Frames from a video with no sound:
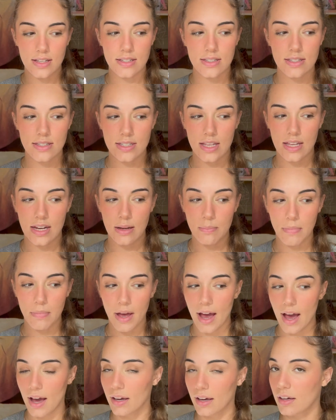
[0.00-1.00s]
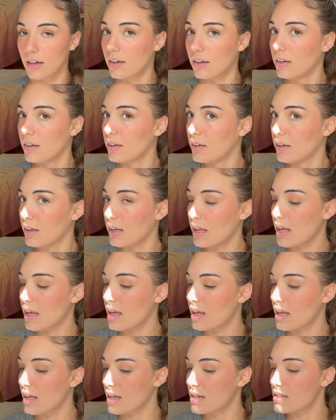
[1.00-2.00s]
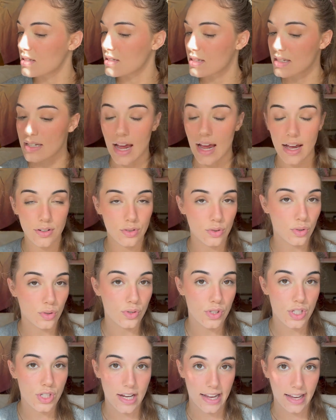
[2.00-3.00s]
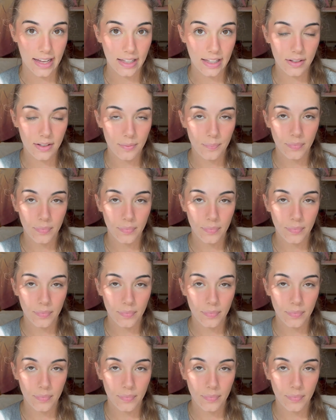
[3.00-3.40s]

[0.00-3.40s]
sitting back in natural shade.